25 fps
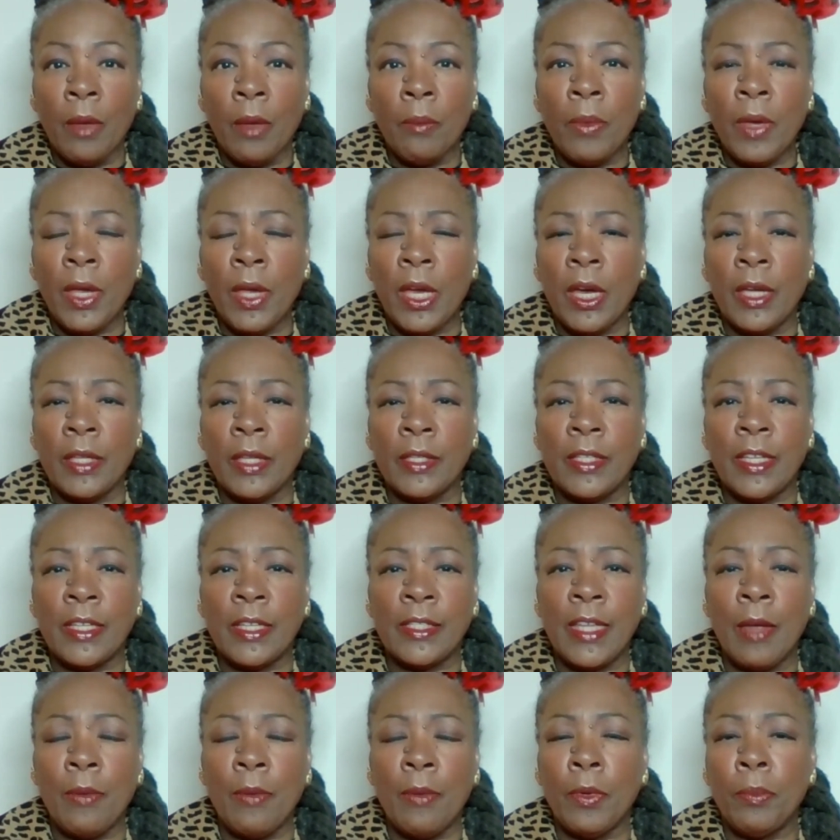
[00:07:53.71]
because
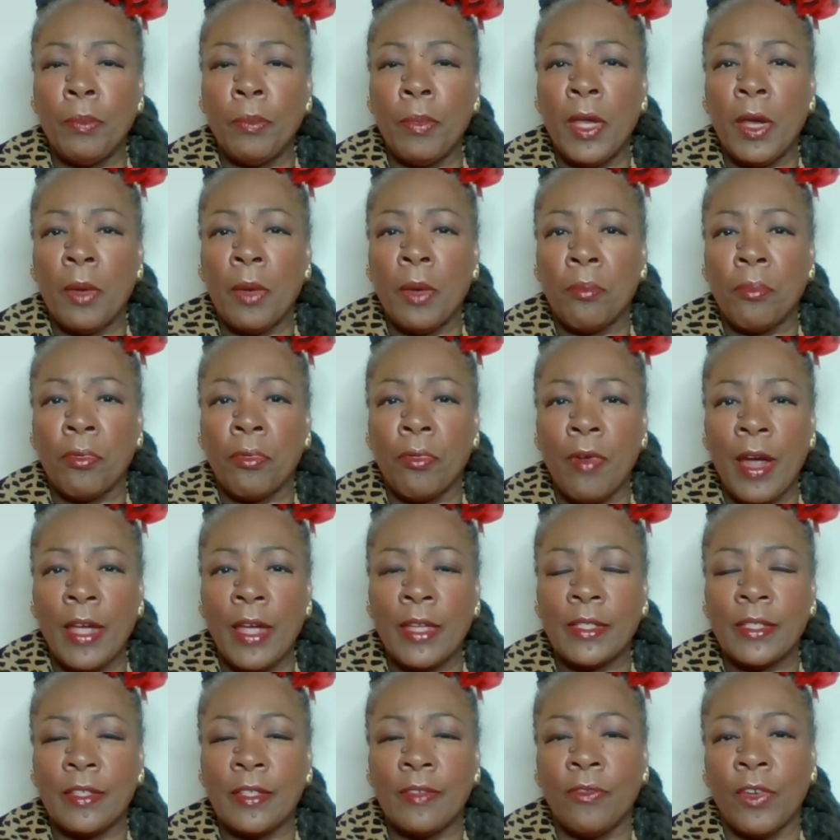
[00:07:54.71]
as they would be
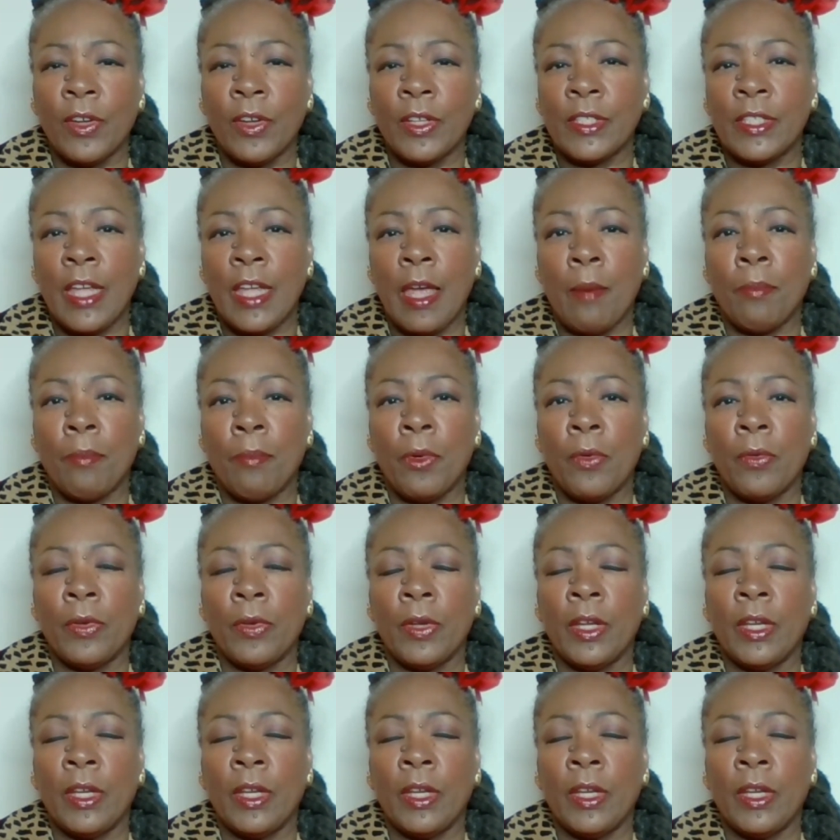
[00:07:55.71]
oppressed, for example,